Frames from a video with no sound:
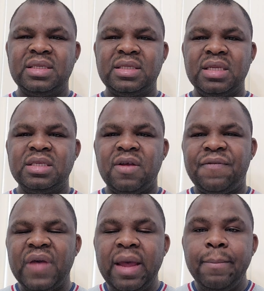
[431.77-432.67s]
sense
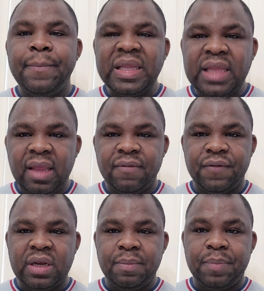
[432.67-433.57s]
of empathy
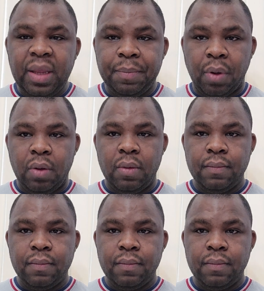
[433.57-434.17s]
for the people.